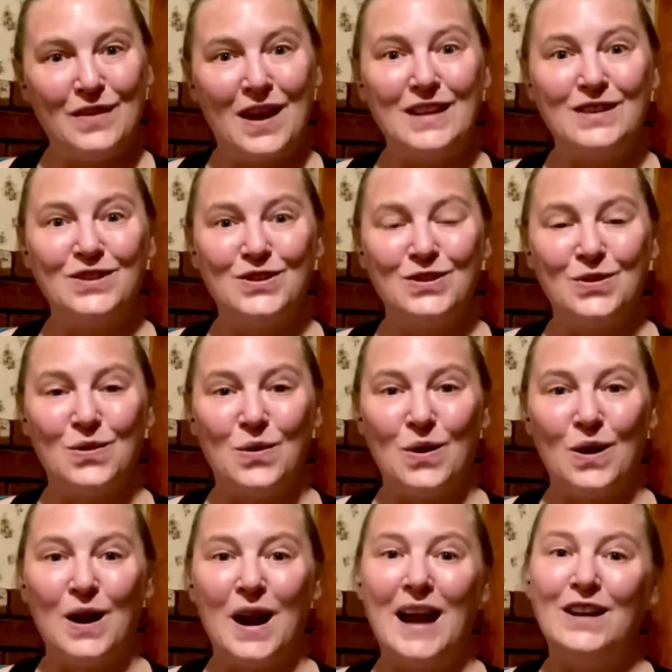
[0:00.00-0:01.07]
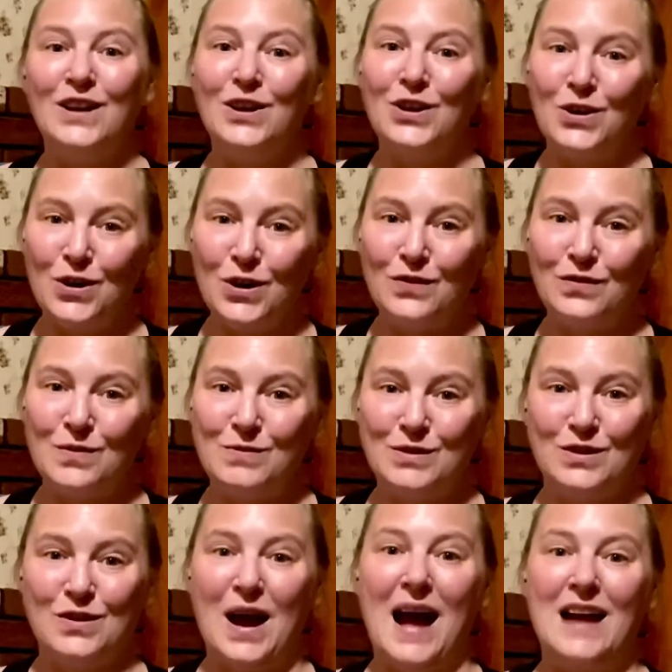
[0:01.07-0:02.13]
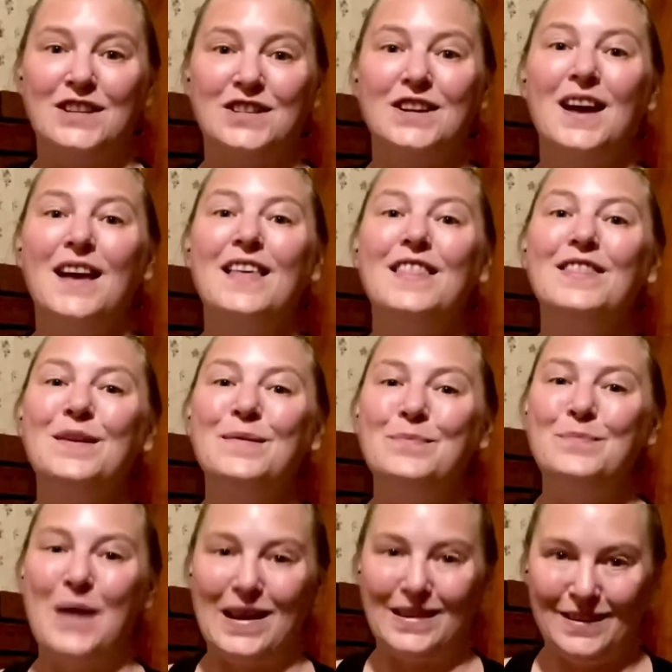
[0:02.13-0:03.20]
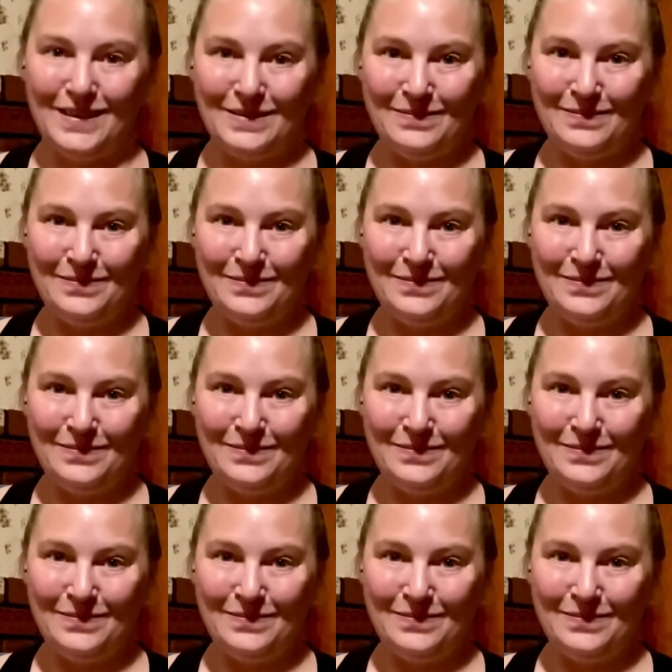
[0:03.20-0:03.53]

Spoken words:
and store and cook from scratch, the better.